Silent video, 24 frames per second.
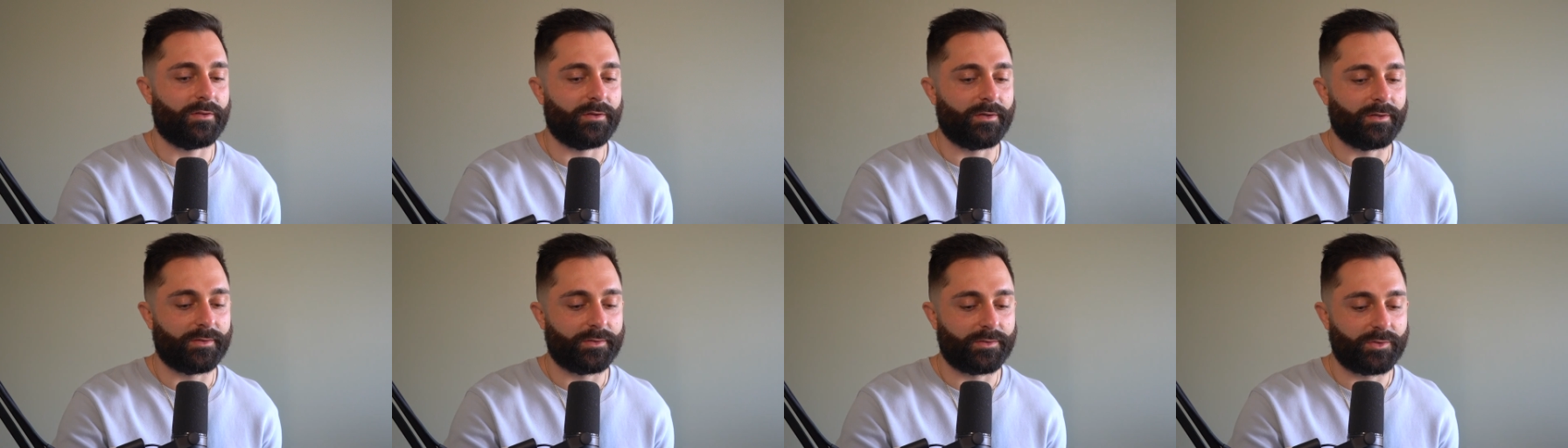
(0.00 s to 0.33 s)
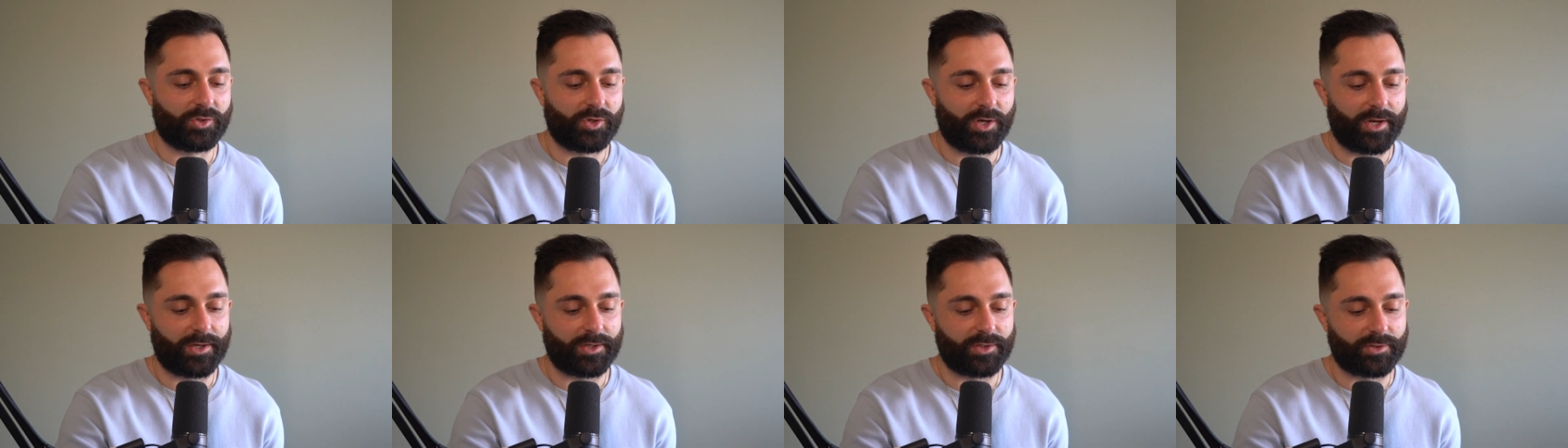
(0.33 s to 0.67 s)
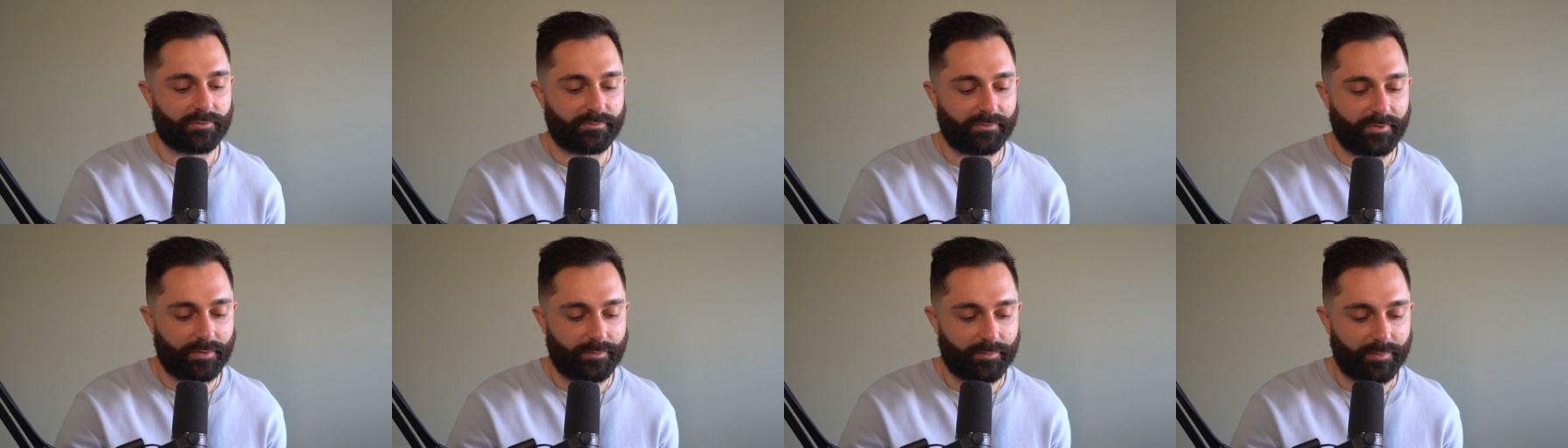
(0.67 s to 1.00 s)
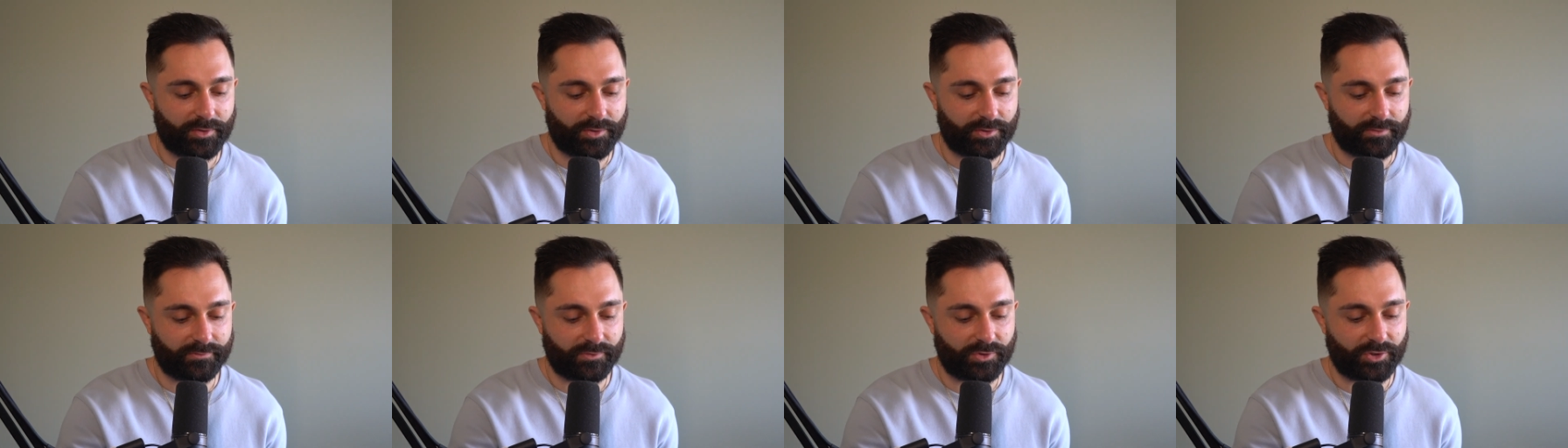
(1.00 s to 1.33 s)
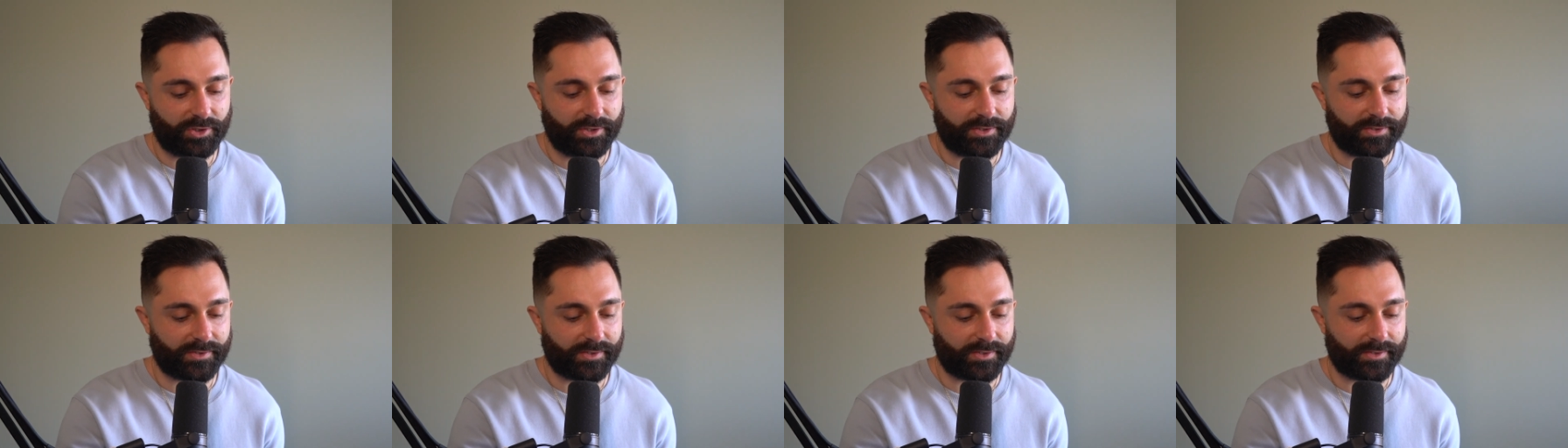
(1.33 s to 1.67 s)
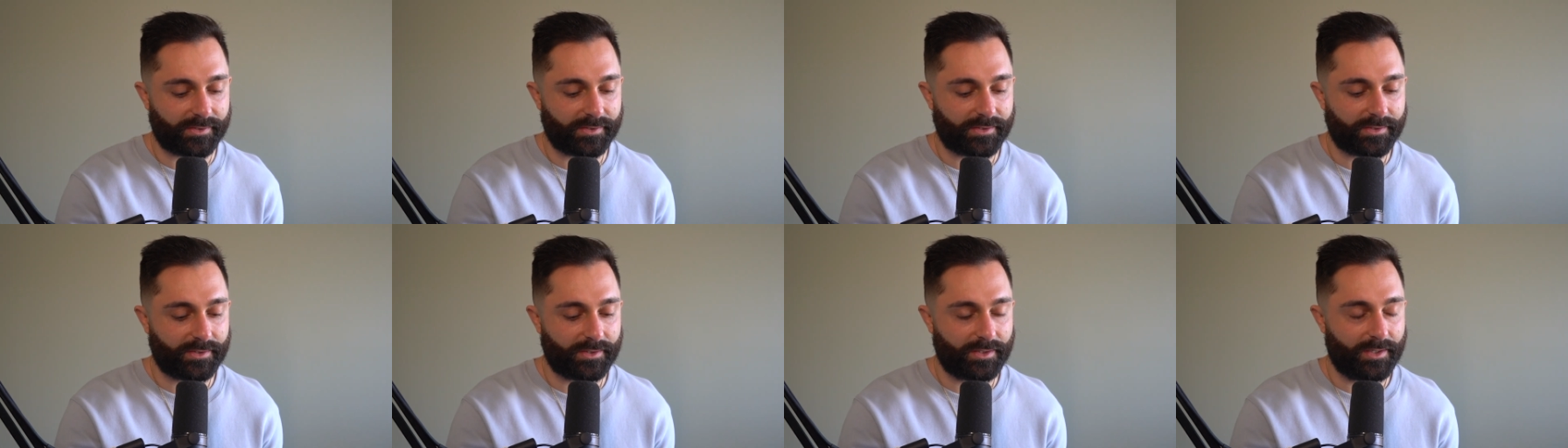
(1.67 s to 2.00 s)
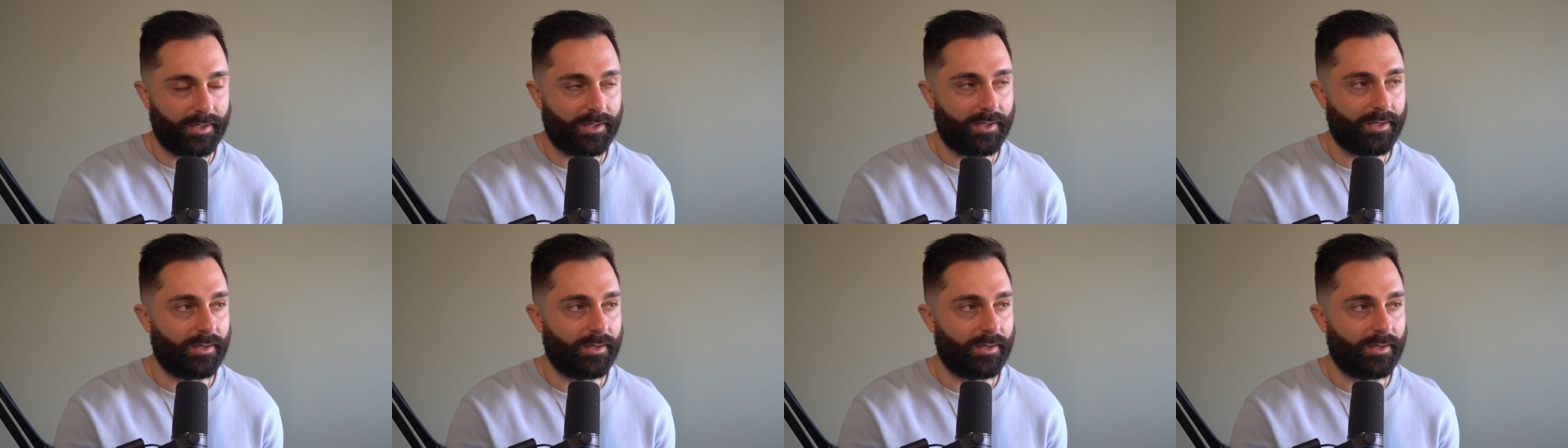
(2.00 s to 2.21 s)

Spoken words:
the change of image of Jesus.